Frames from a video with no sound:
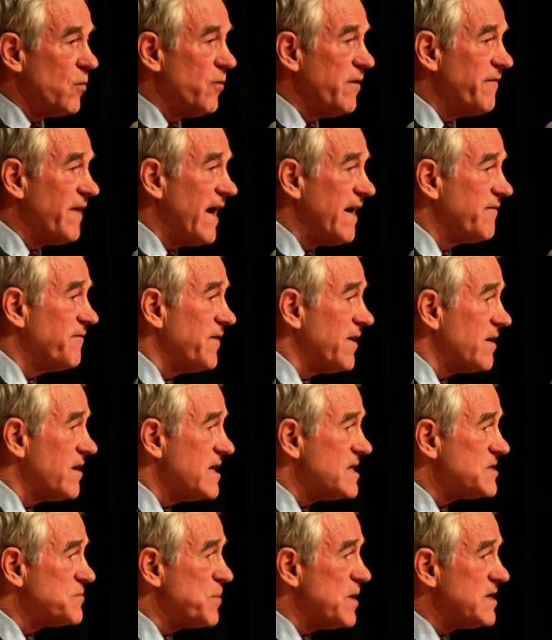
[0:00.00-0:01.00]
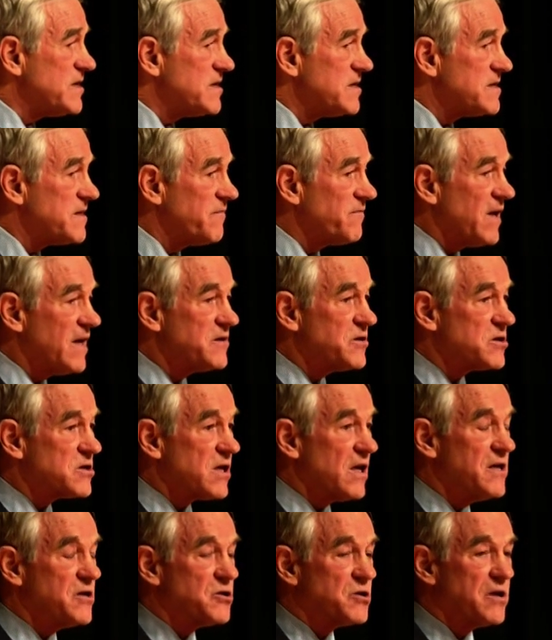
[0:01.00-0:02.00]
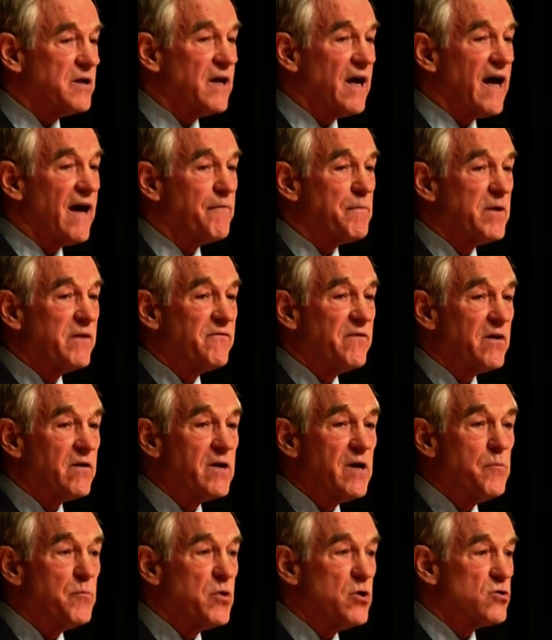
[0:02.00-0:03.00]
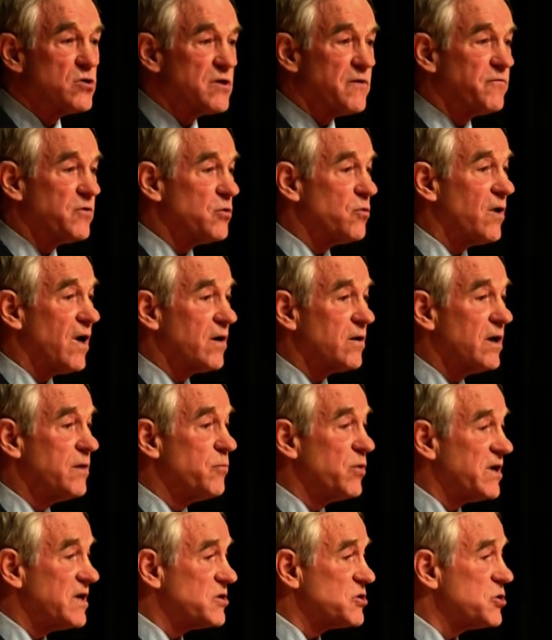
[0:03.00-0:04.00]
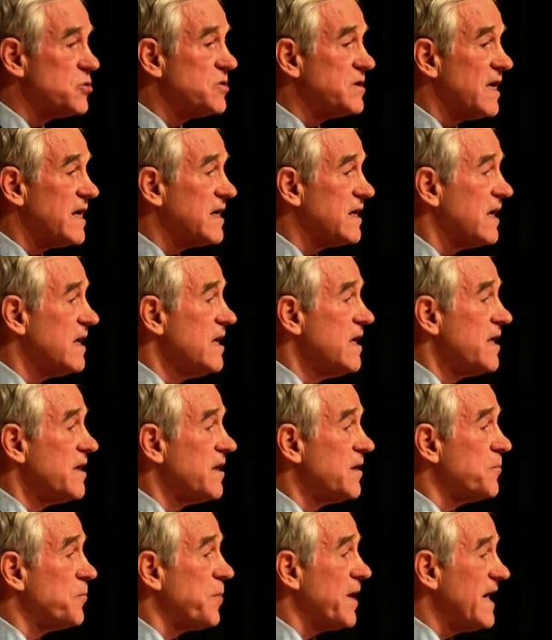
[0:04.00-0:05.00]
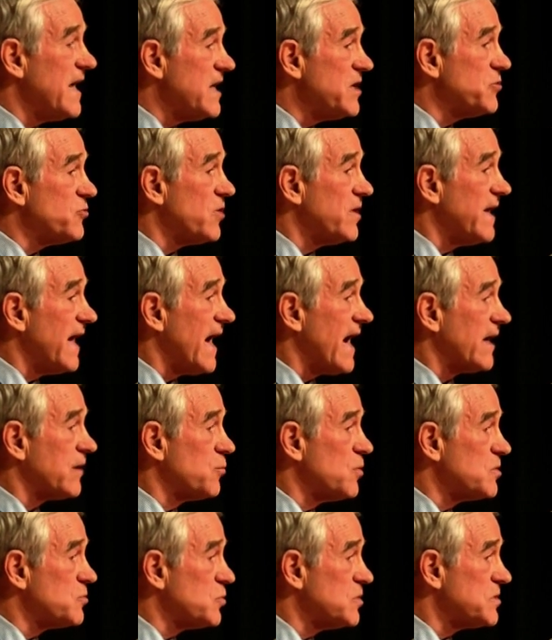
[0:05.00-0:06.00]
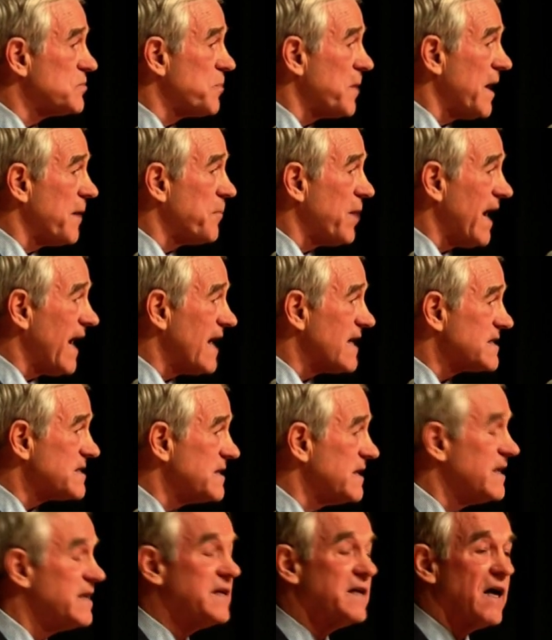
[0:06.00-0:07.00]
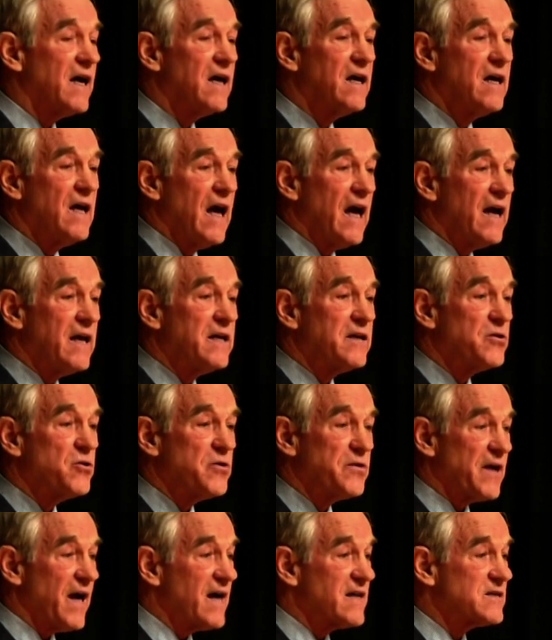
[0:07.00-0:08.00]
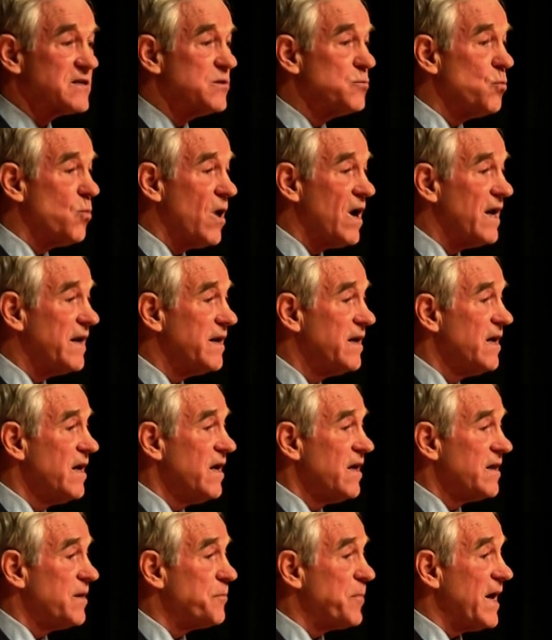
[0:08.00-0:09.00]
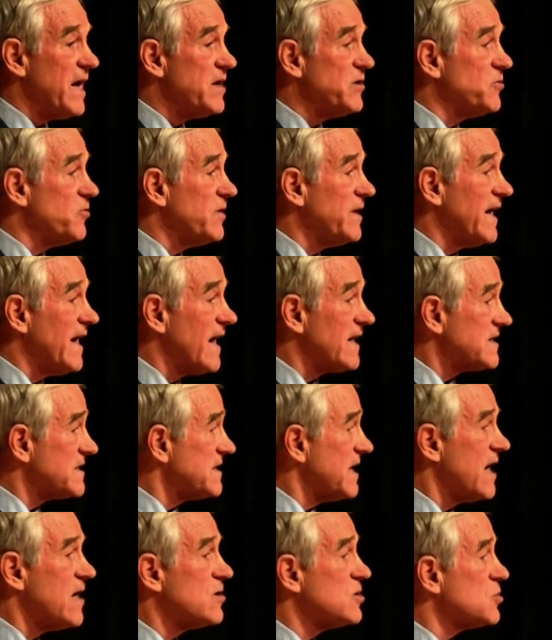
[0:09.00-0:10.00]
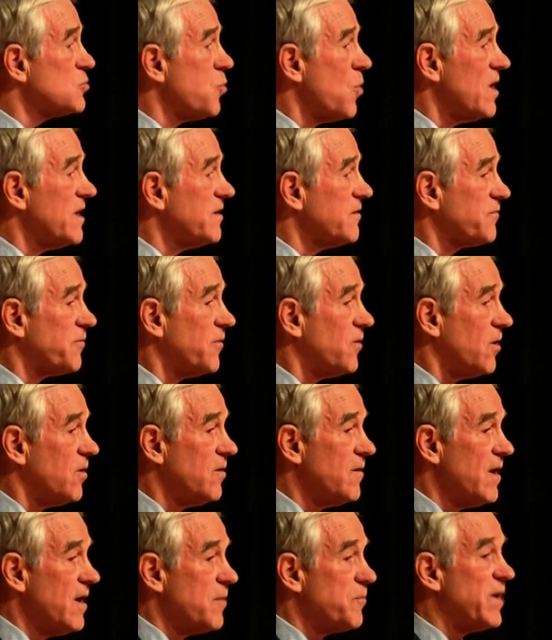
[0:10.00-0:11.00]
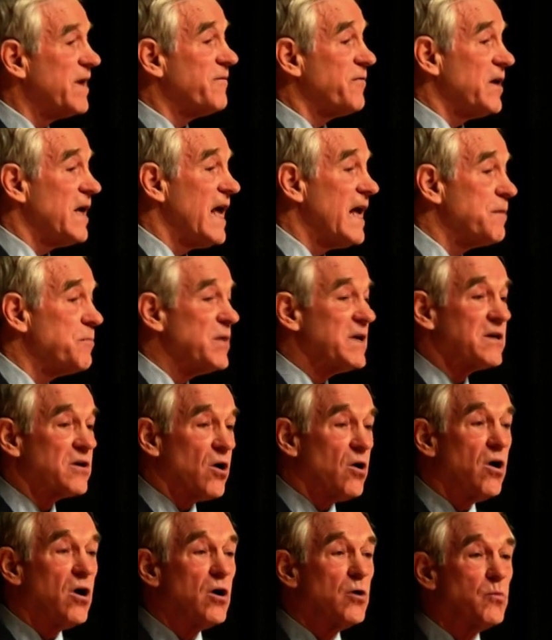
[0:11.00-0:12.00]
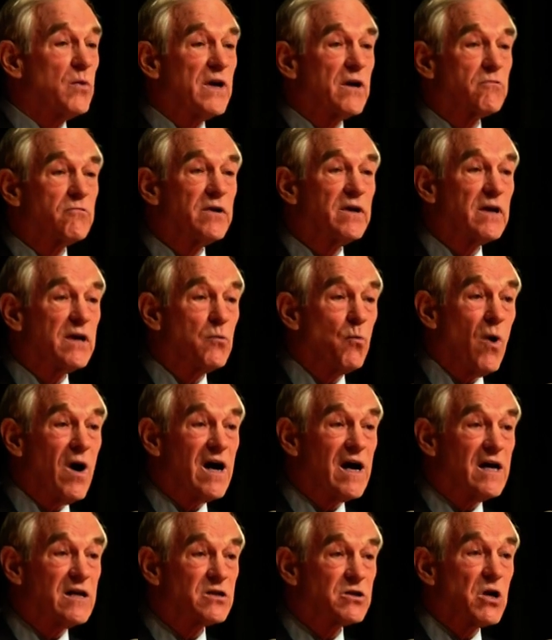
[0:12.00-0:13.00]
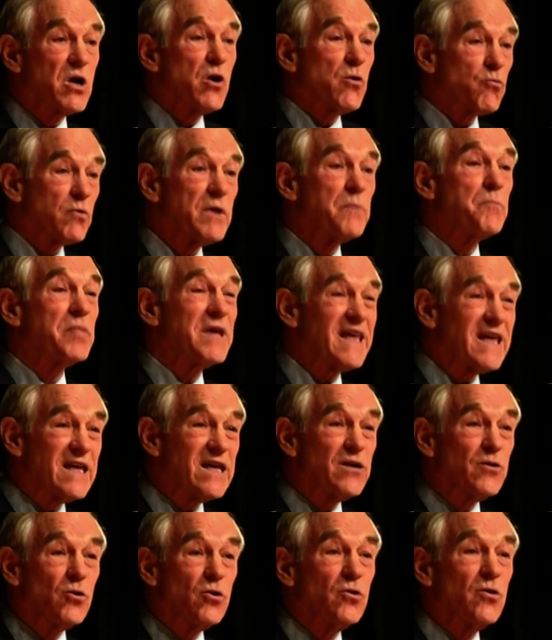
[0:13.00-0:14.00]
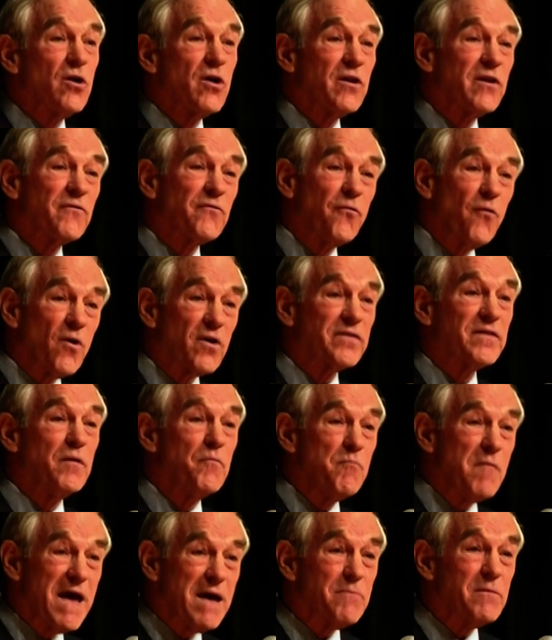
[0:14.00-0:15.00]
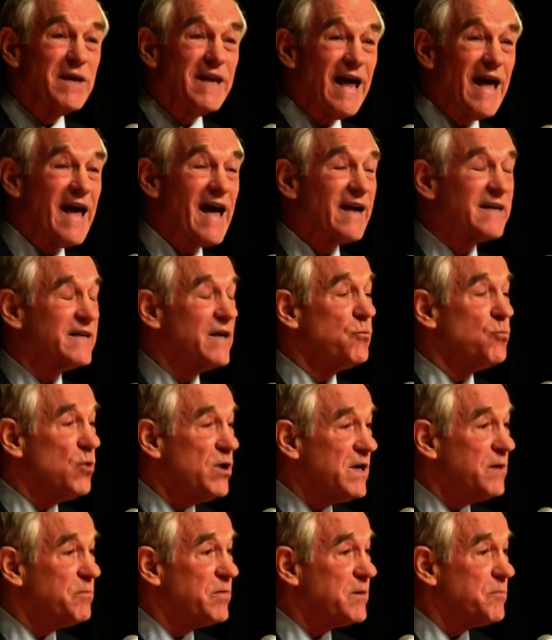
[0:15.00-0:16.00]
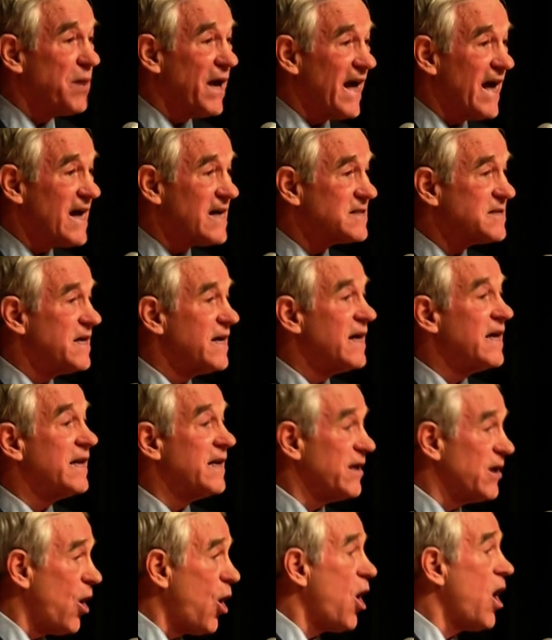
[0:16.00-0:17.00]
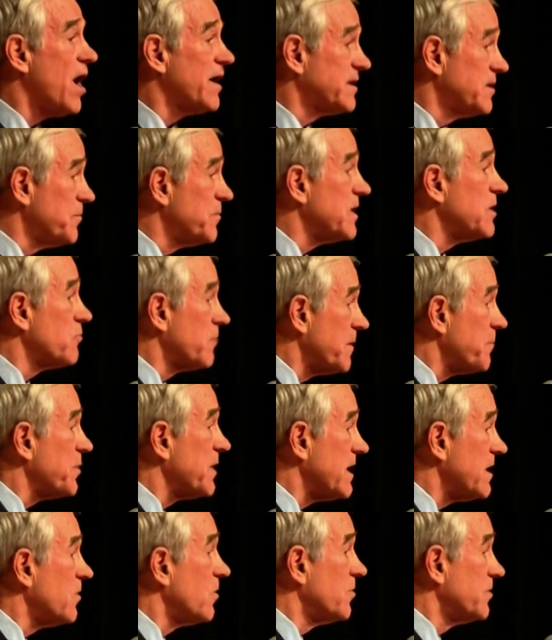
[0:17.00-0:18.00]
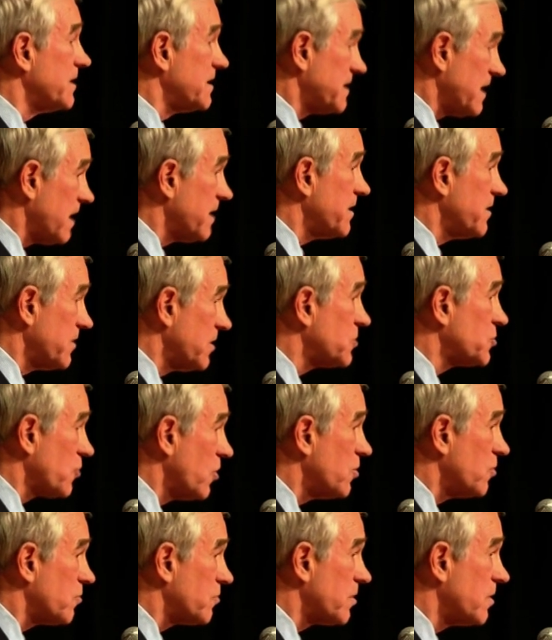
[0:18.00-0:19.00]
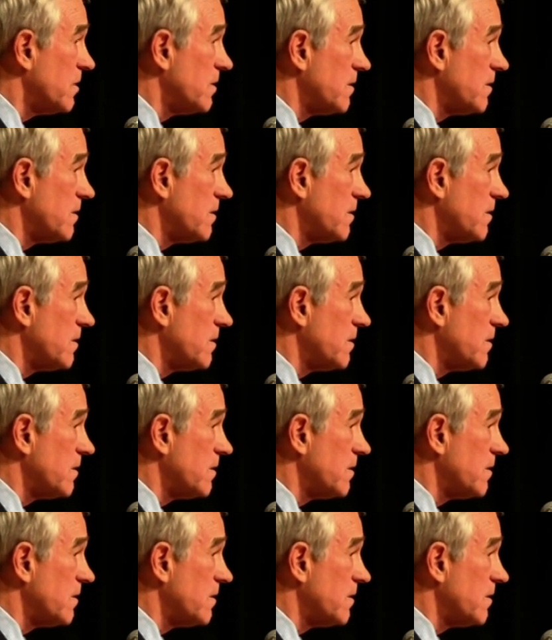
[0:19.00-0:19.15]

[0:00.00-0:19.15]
We've had various pieces of legislation that have been very abusive to our liberties. You take the Patriot Act, which was passed in 2001. The Patriot Act sounds wonderful, but if it had been called what it really was, repeal the Fourth Amendment Act, it wouldn't have been passed, and it ought to be repealed, to tell you the truth.